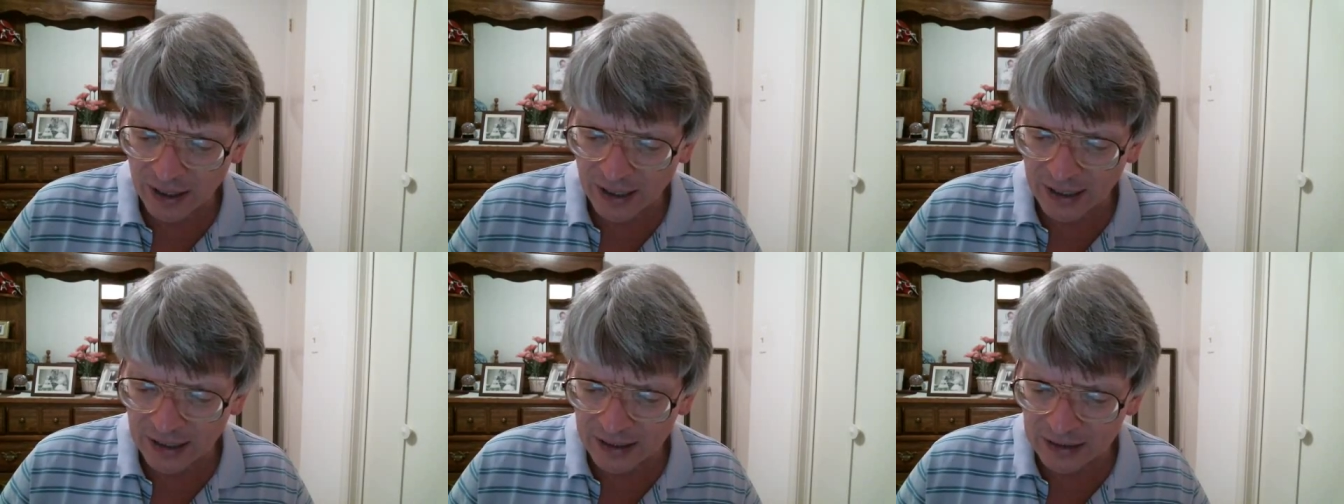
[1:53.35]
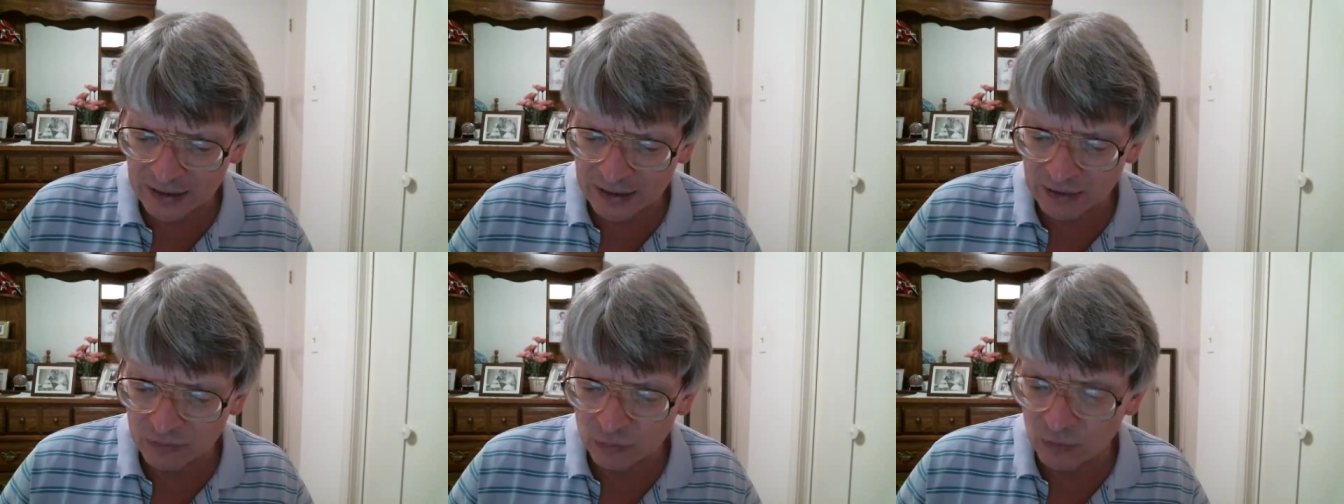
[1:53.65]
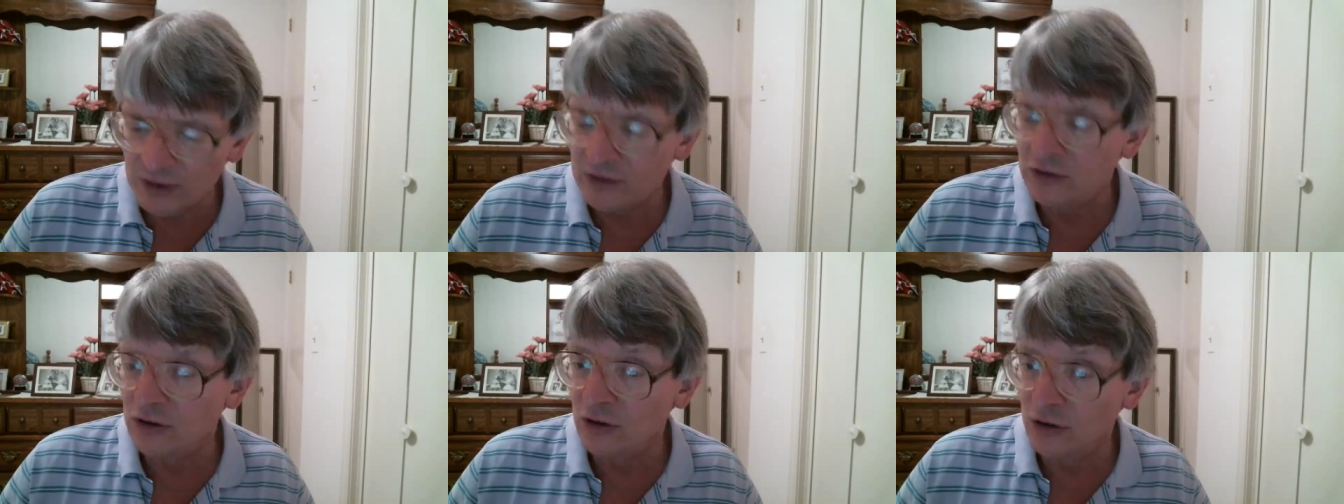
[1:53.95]
and it
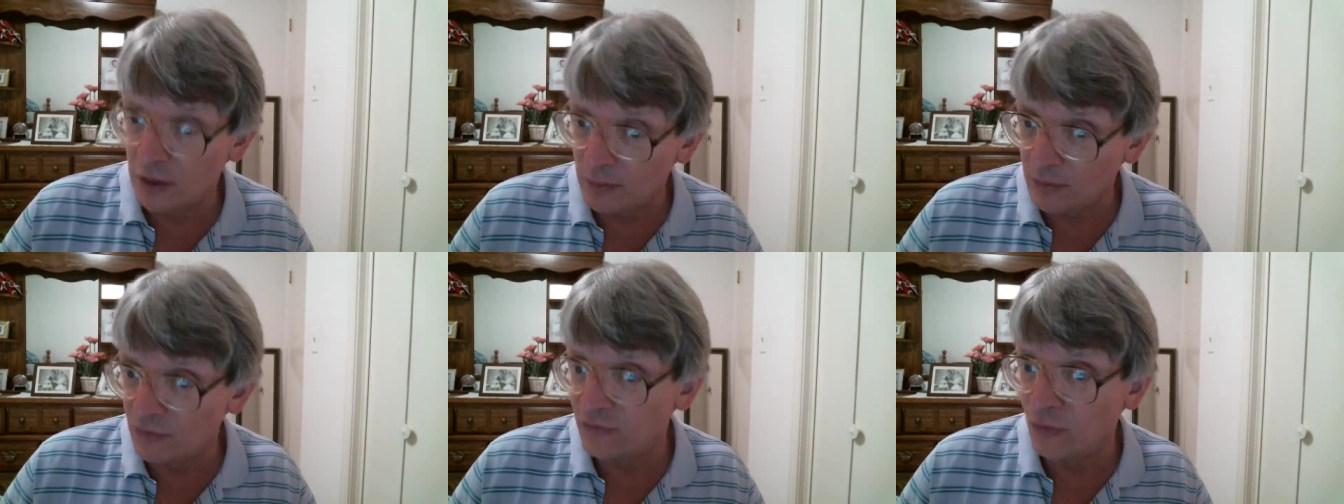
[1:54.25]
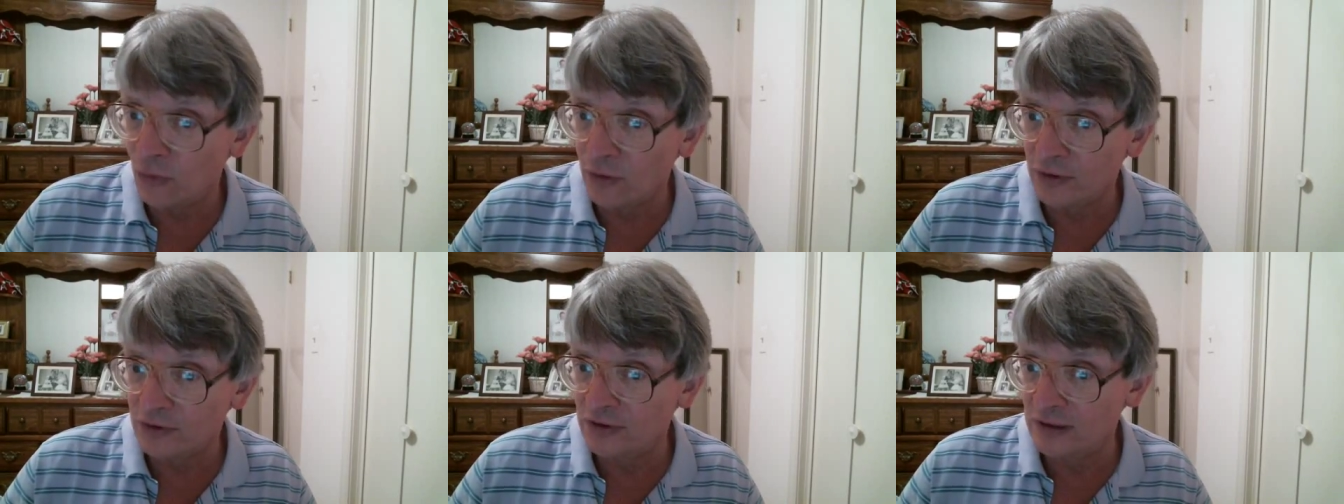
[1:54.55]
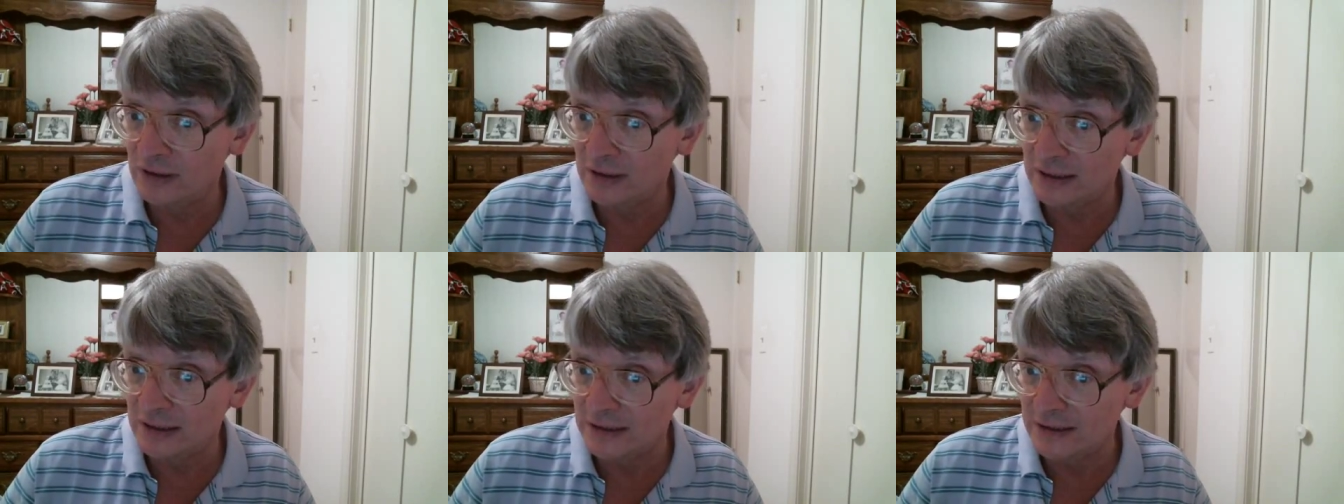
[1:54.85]
went to number
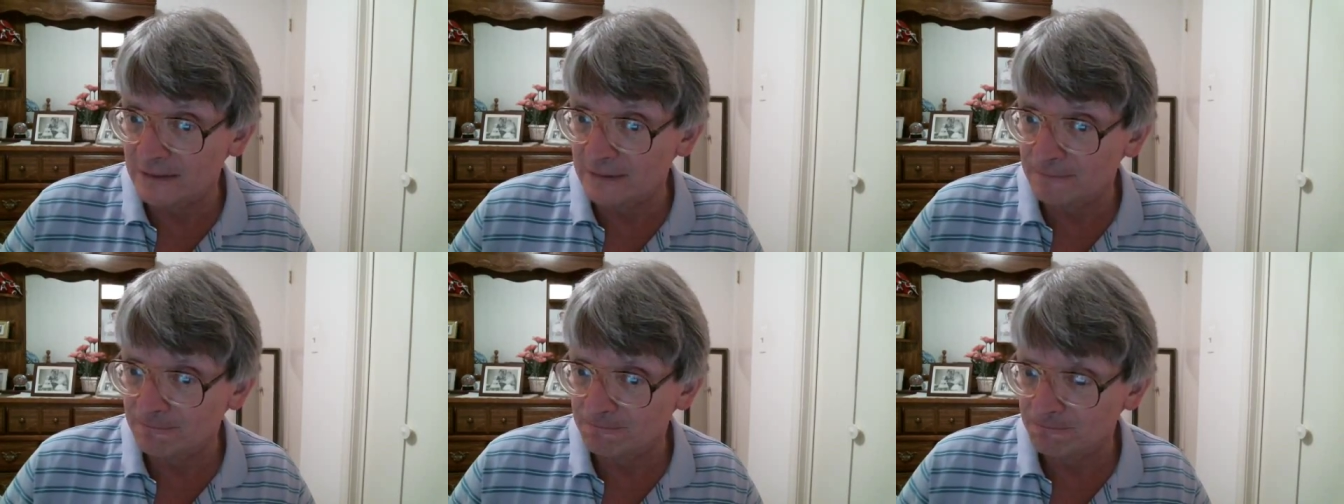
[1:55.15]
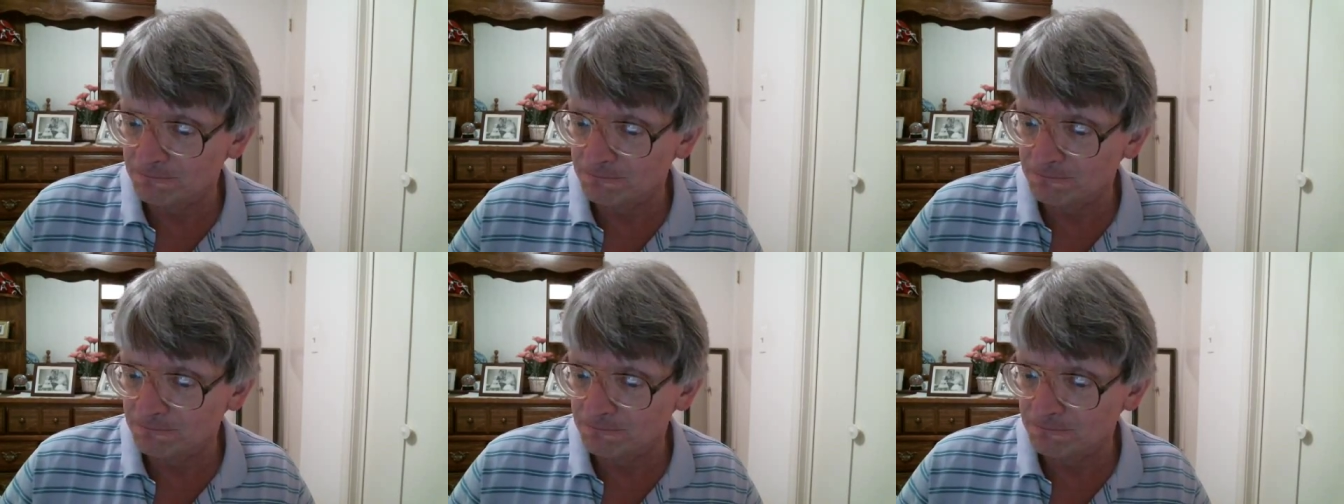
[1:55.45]
14.